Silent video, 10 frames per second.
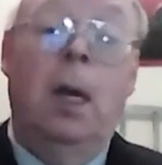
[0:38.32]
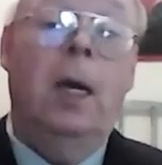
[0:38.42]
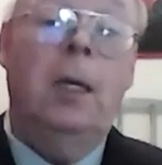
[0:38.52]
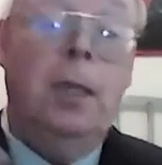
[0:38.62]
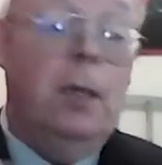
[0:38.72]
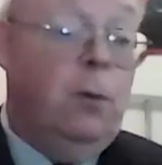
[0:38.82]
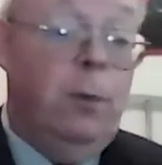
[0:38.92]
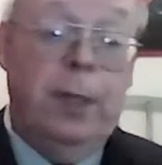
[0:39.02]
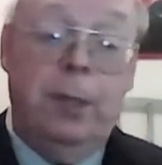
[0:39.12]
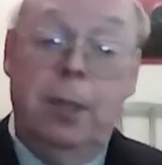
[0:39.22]
Another
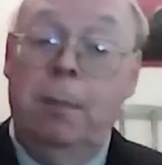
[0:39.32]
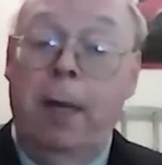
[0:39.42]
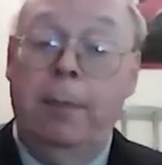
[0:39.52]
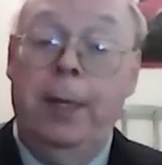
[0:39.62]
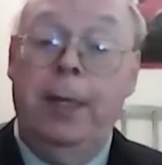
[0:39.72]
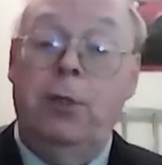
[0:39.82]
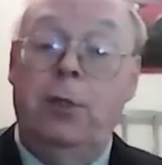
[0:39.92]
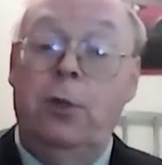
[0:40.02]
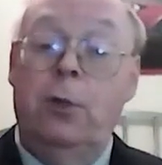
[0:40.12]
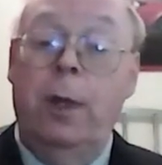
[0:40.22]
reason might be
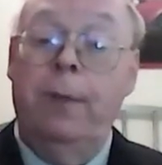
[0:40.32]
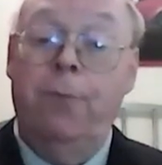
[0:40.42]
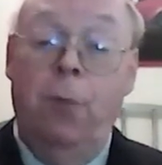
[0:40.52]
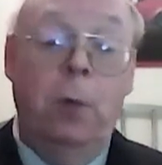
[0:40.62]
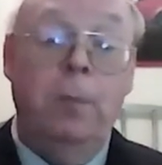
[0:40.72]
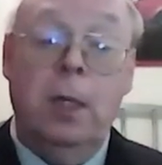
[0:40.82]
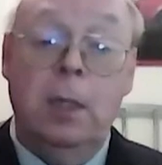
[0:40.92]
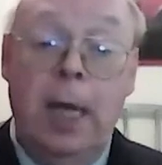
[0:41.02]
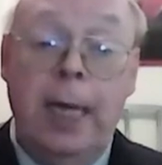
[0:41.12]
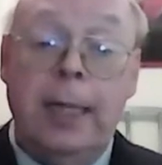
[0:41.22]
to inform the
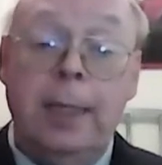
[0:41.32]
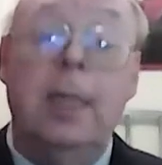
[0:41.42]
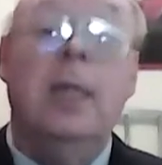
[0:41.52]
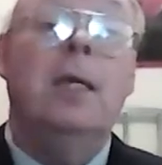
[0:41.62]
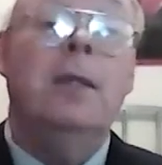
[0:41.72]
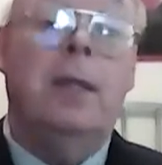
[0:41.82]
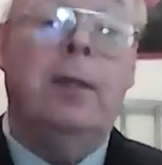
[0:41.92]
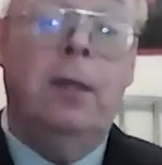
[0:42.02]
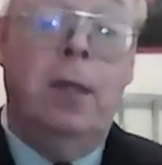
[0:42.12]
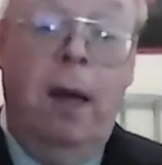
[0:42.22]
client that
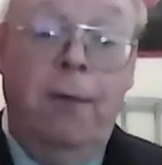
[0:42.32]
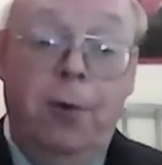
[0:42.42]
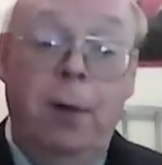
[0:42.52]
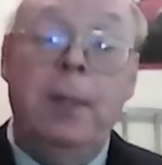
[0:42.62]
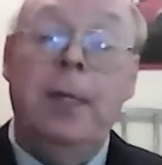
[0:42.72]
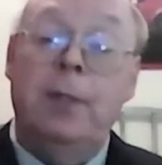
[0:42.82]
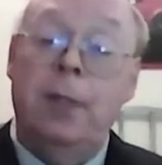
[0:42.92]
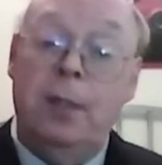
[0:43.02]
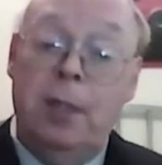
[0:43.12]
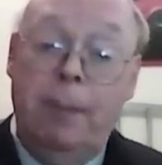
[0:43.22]
the law firm is
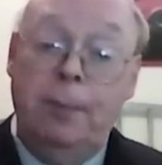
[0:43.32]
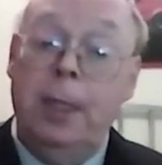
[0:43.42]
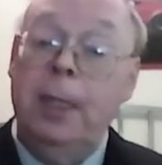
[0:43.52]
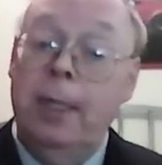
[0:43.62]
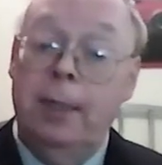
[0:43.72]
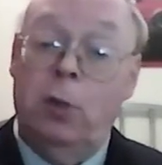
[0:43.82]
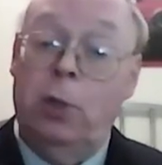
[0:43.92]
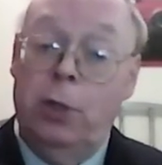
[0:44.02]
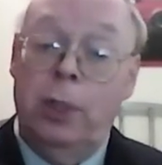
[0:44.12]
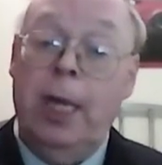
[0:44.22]
accepting his or
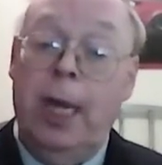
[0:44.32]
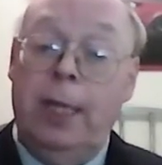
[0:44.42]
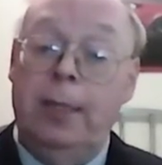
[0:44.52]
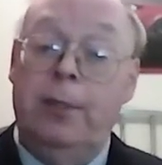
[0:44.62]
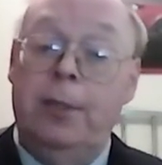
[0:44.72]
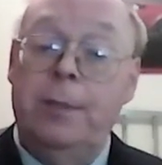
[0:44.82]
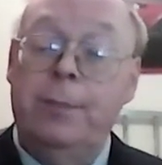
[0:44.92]
her case.